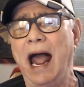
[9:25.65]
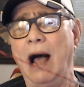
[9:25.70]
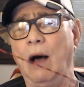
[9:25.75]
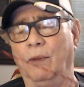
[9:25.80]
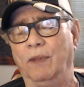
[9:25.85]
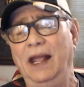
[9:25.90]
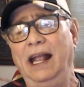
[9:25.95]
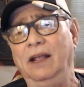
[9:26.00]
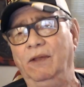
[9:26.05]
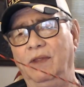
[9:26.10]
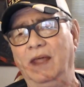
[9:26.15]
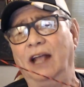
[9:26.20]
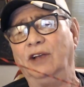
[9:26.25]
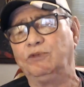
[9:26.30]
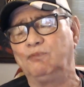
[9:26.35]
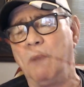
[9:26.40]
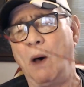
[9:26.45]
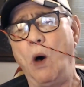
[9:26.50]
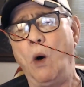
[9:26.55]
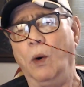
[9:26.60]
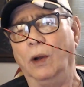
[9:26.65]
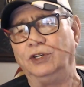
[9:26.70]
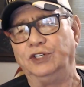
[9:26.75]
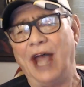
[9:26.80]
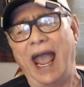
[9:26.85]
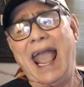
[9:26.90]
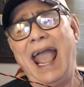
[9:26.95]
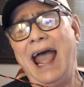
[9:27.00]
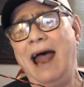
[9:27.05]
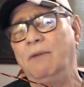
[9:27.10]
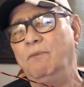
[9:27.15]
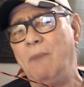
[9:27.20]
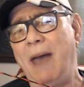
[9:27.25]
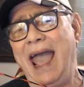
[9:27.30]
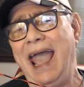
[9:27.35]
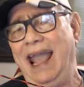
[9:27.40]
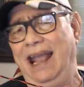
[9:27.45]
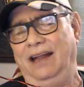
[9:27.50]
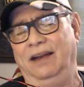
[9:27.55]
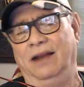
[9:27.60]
This bow is handmade.